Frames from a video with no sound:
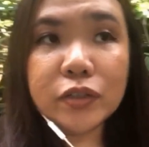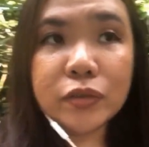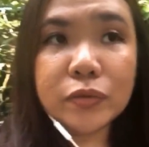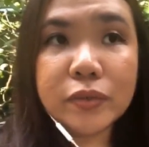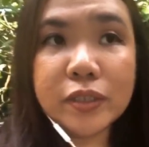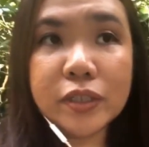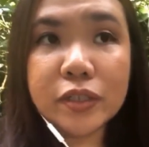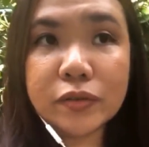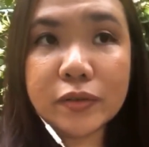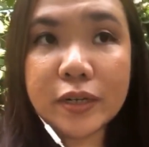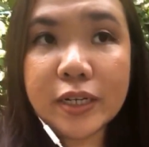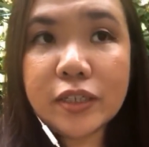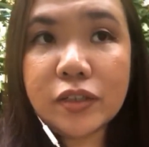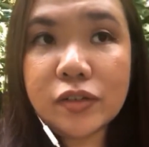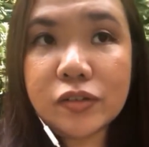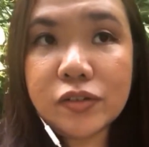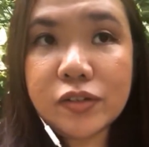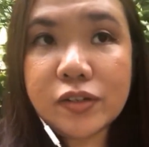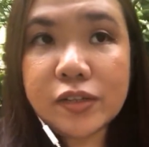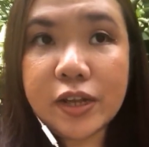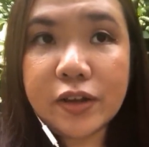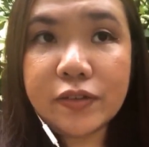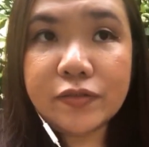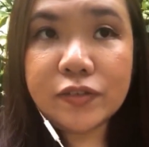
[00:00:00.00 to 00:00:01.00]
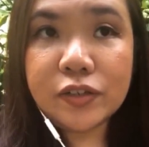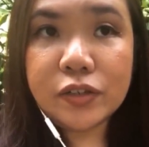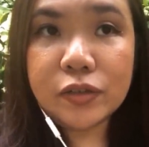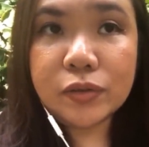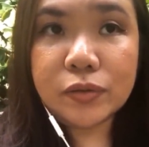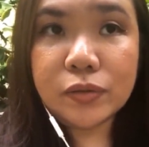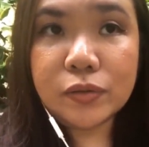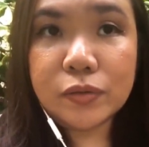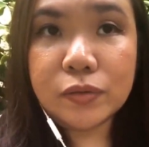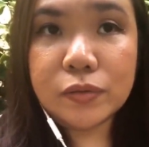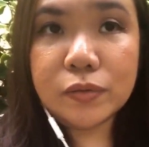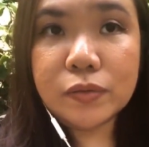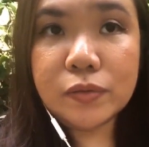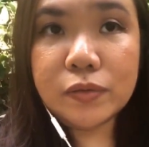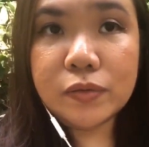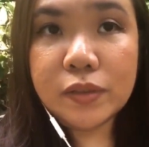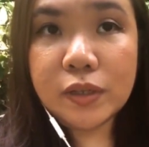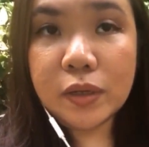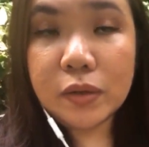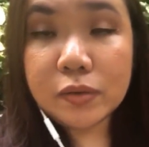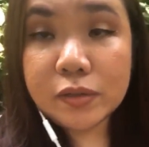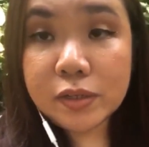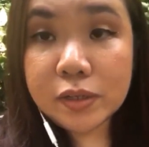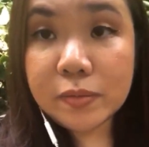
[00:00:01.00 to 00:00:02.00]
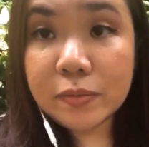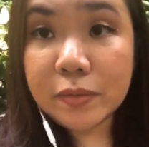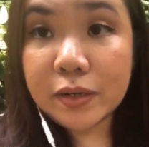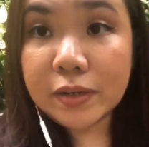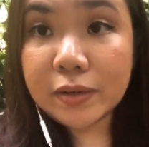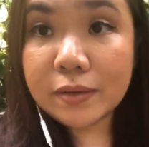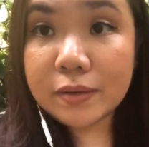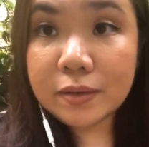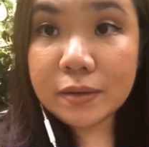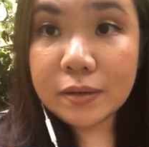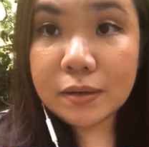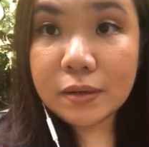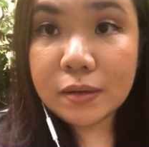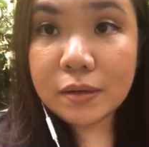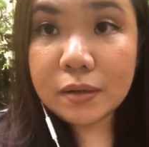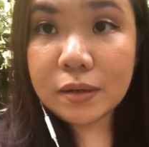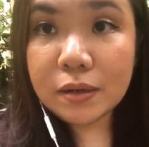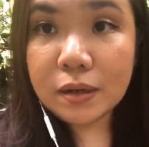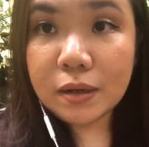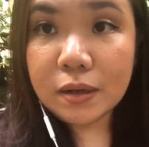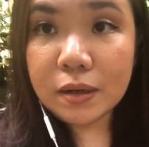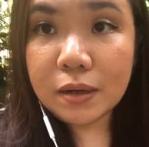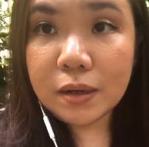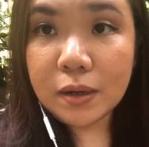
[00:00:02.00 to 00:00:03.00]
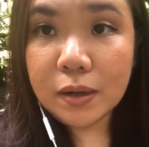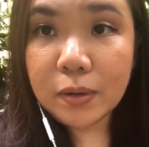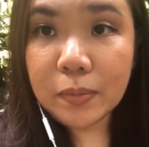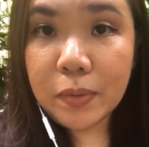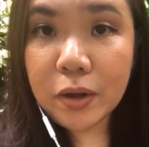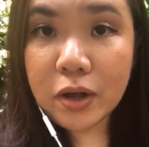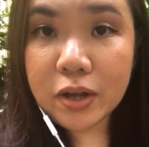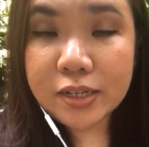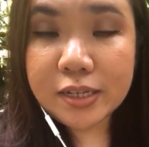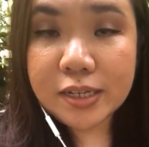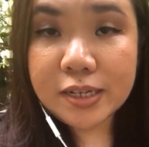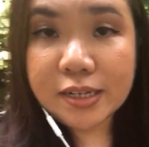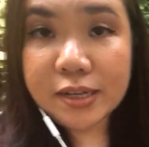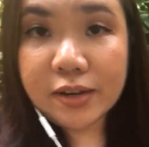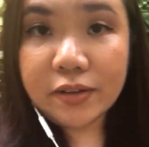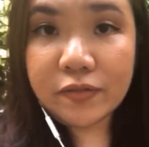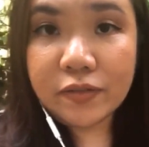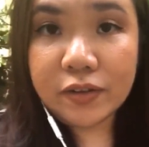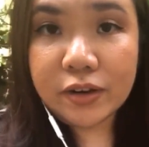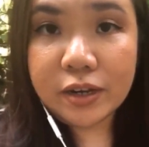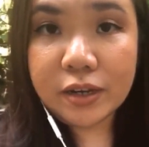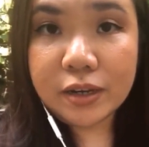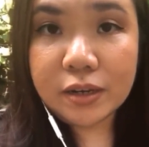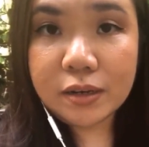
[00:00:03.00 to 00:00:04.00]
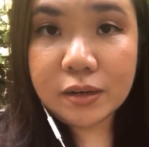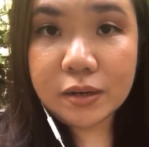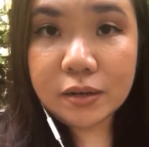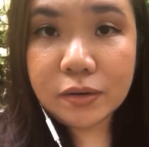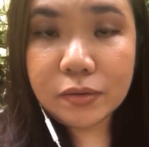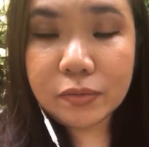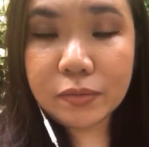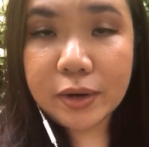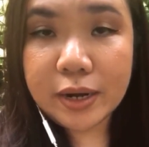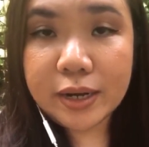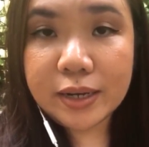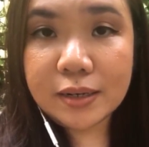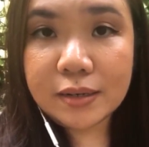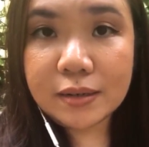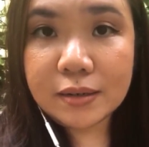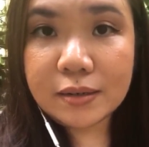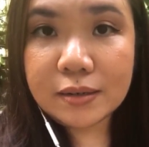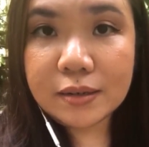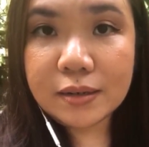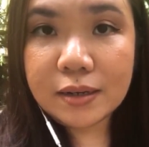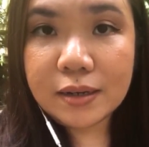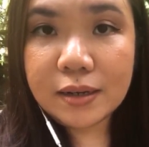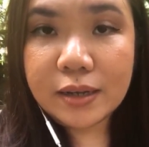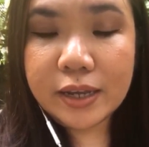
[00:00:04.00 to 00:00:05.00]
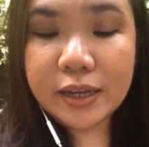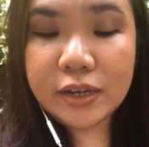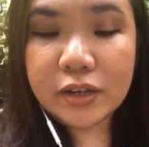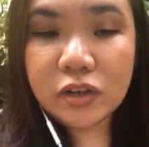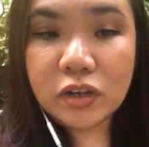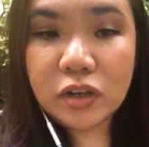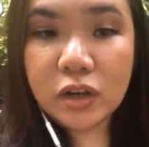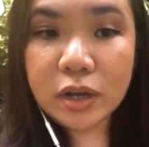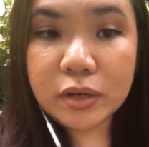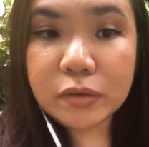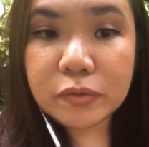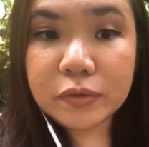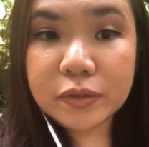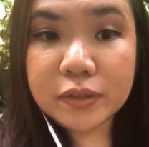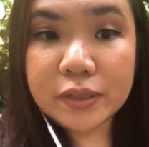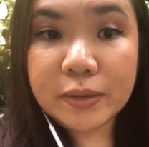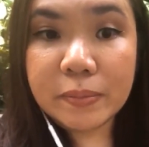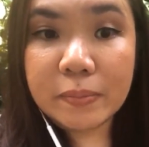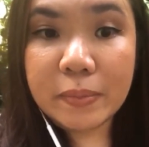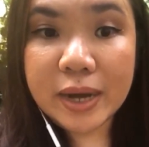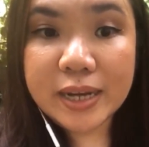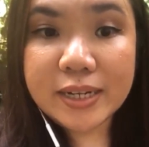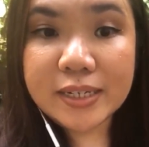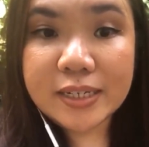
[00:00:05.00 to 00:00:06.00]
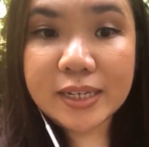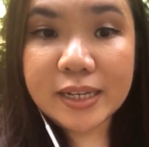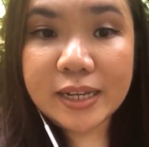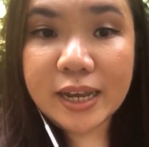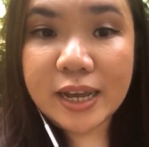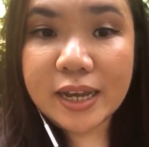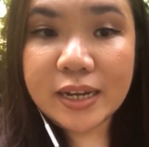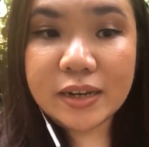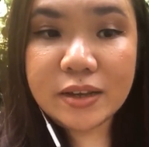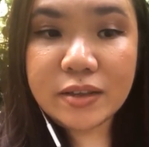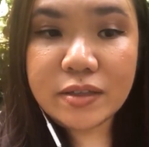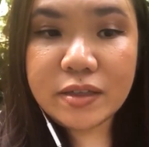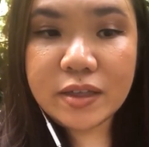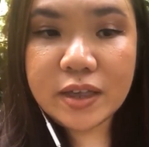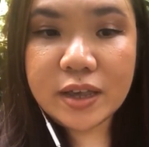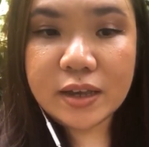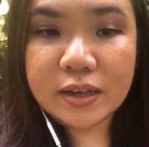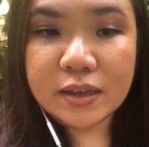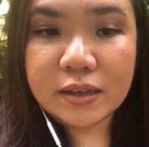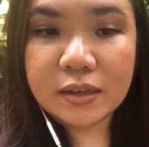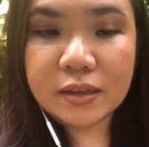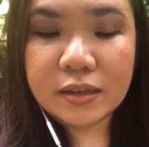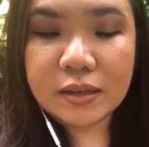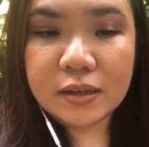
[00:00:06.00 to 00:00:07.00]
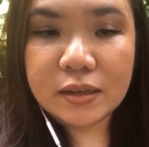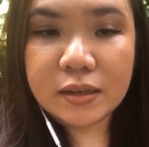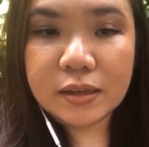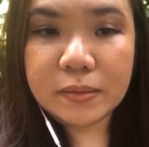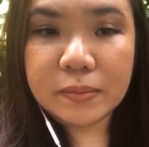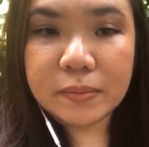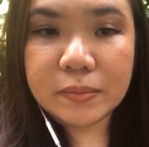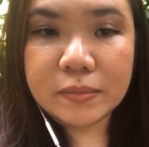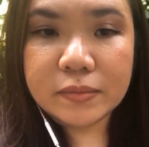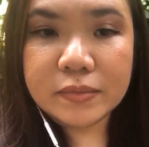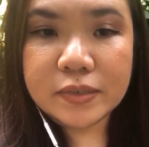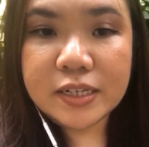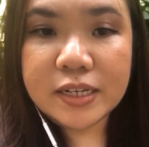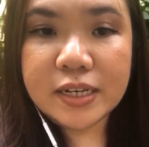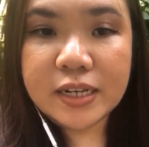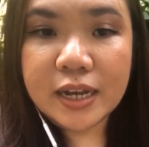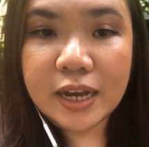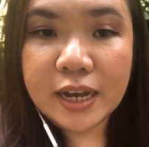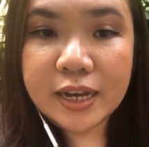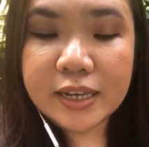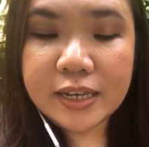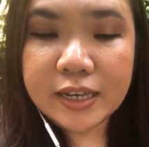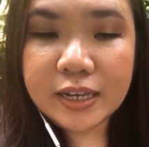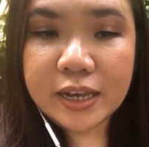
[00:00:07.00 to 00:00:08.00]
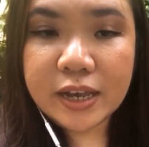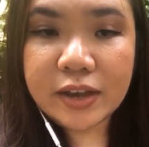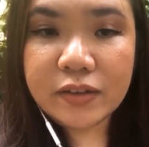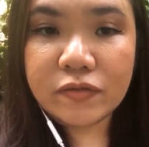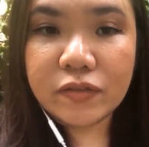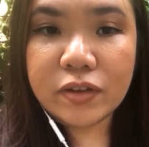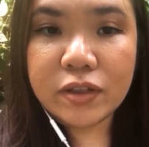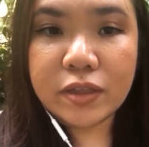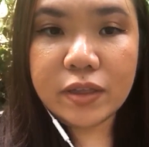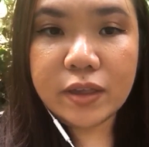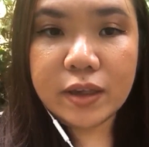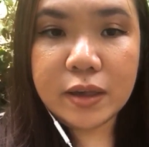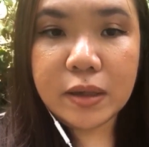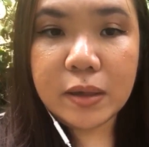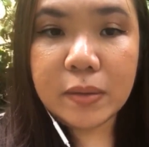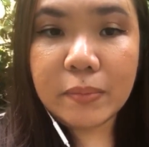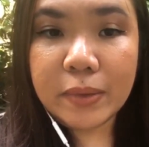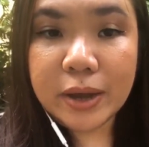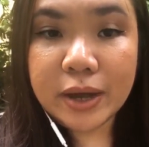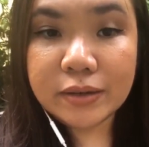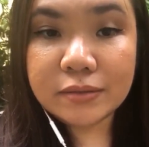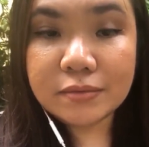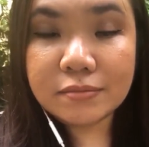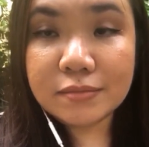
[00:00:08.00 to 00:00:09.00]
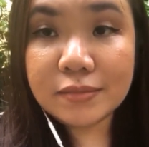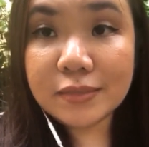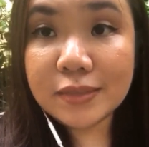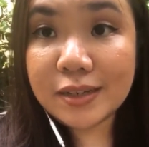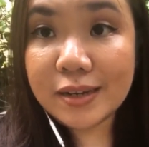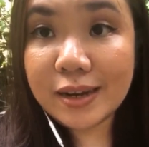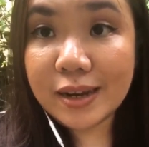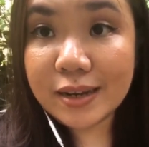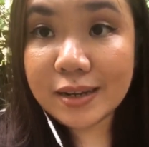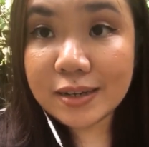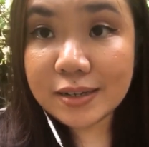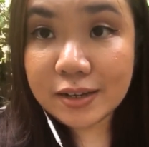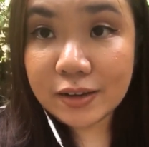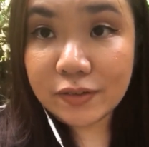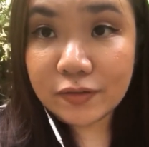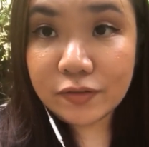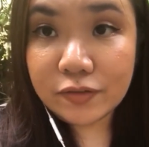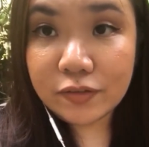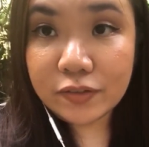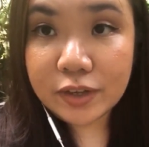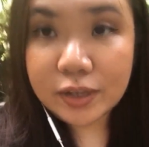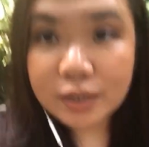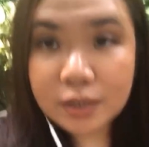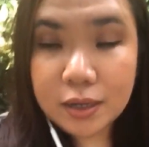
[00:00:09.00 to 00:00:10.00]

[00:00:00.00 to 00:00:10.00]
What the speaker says: redirect yourself to the ultimate positivity, right? And not really minding anything, denying everything about the negative